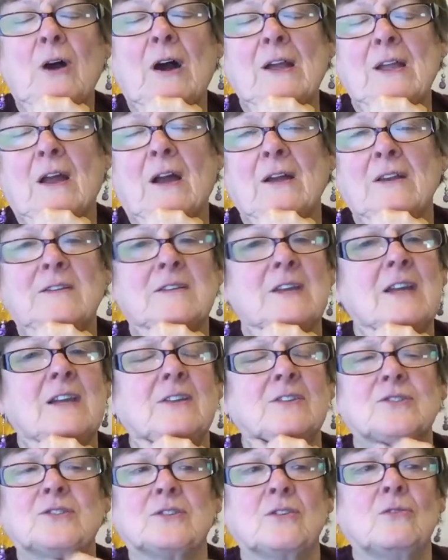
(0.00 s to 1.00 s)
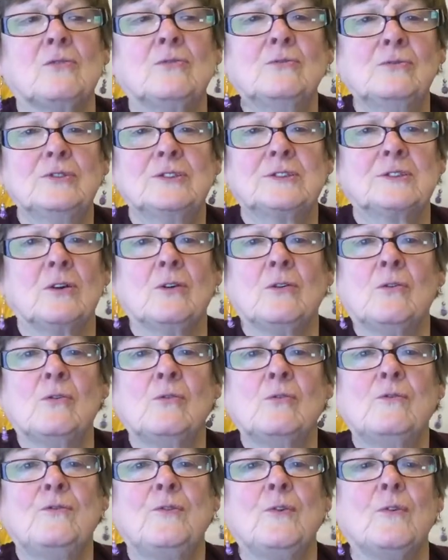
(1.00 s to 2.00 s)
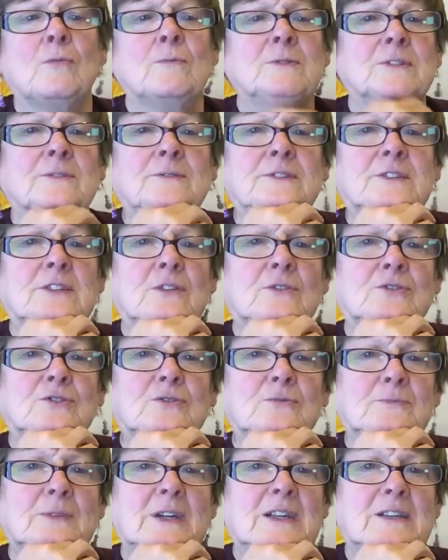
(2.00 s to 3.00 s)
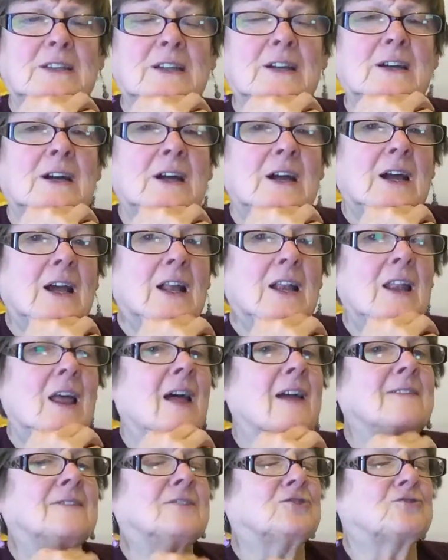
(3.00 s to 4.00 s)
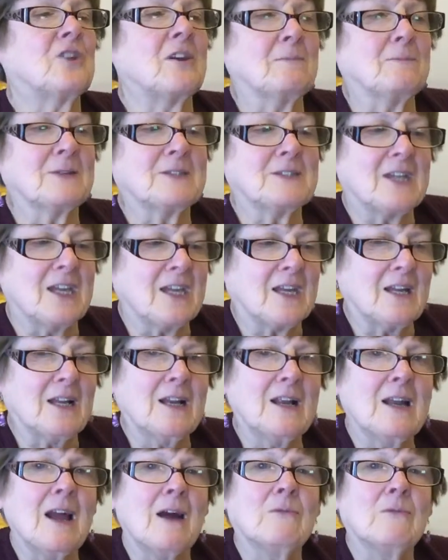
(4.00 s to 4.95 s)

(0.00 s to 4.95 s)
I teach all forms of social media, live stream particularly.